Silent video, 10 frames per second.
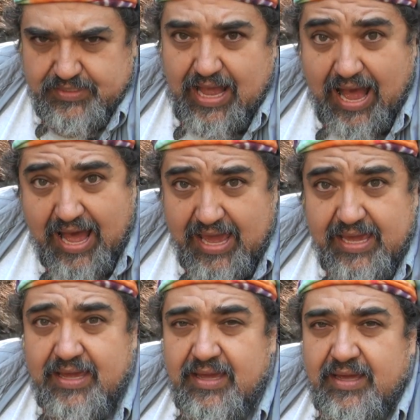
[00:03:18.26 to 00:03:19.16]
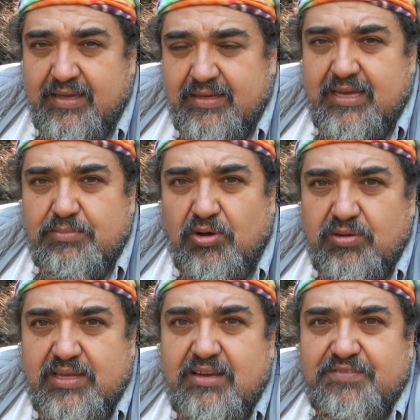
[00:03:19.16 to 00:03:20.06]
I am
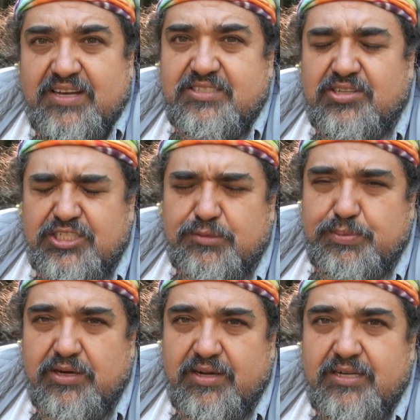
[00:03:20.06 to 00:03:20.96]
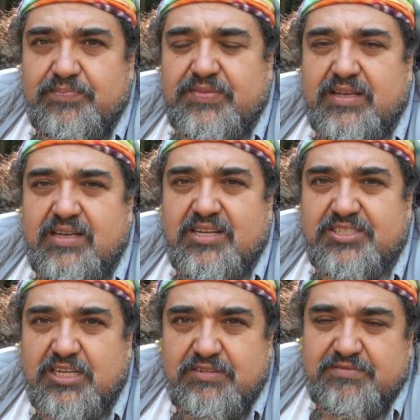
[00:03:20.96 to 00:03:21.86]
only a vessel of Spirit, a
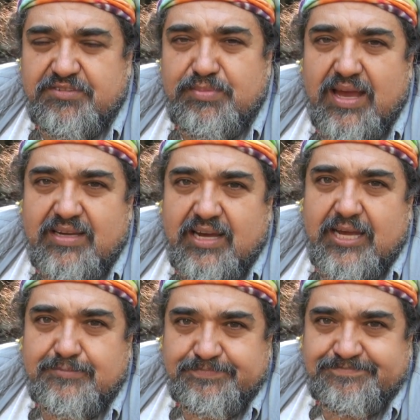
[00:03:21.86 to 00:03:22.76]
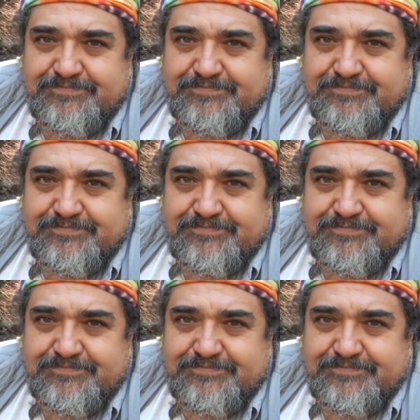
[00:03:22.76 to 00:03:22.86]
servant for mankind.